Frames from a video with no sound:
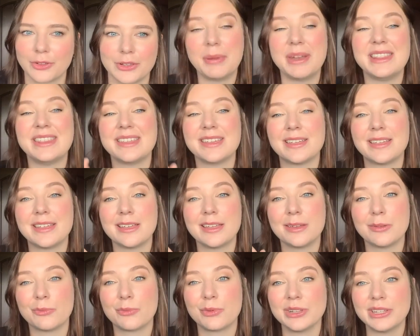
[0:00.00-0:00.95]
Like the
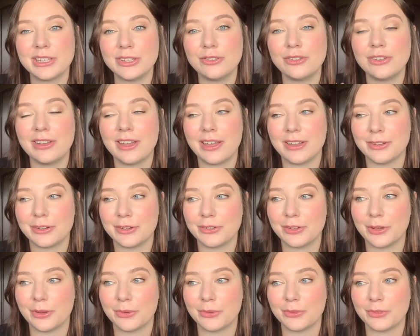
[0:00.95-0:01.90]
religion
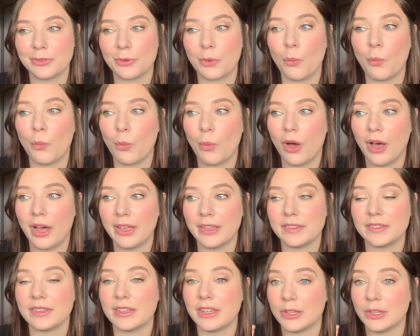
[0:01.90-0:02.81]
undertones was